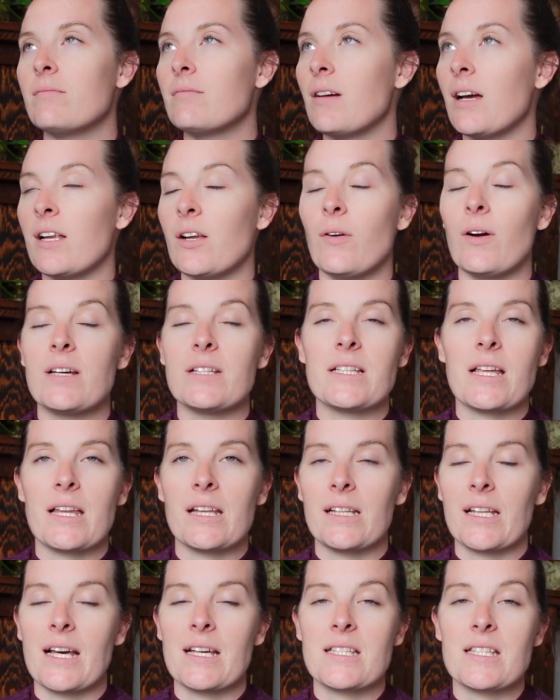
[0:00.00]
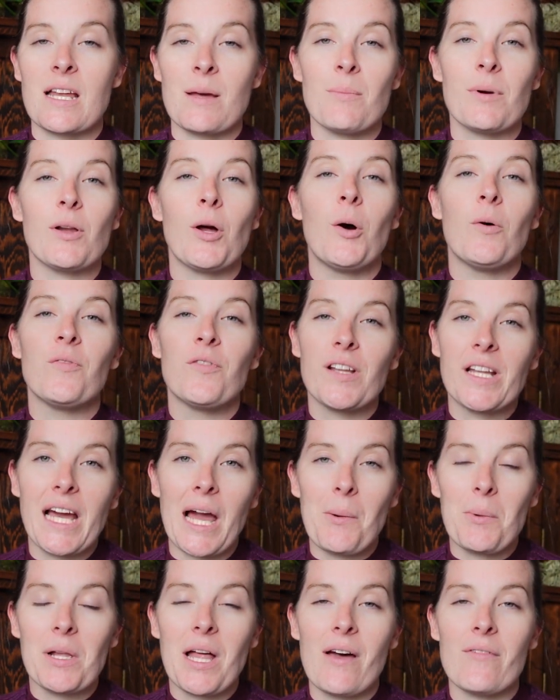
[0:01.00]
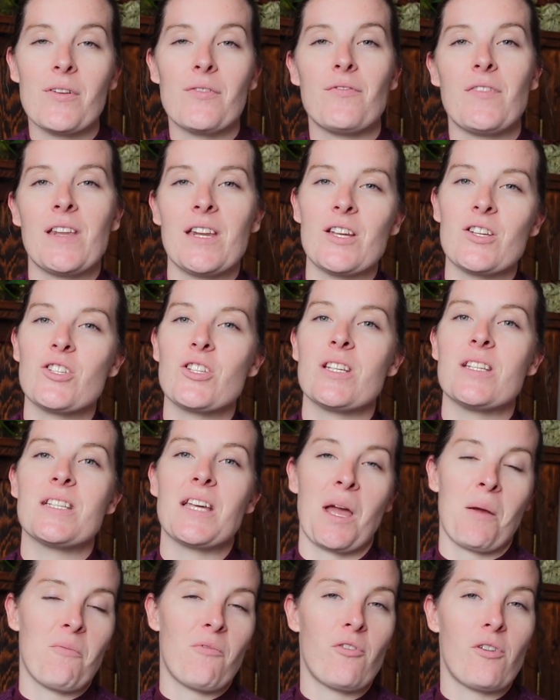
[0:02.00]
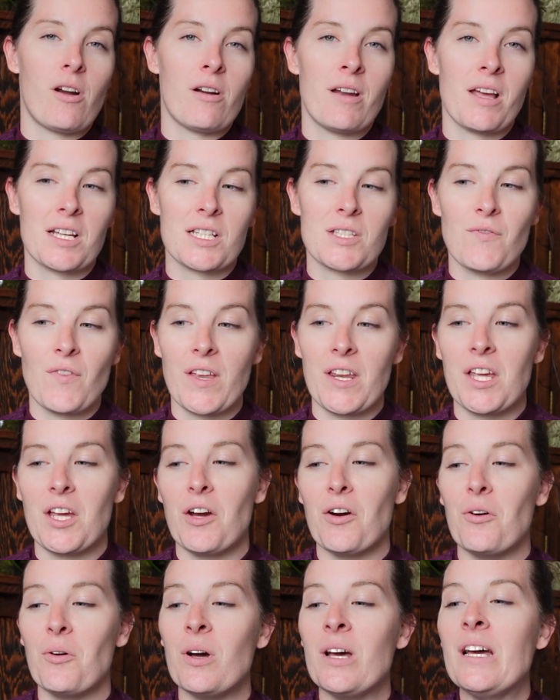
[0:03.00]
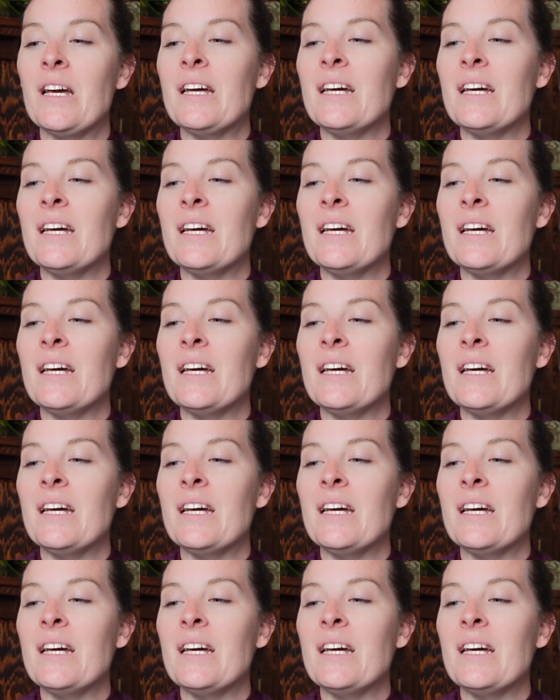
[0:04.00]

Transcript: I know I said it last time, but hopefully I will have it finished in time for our next video.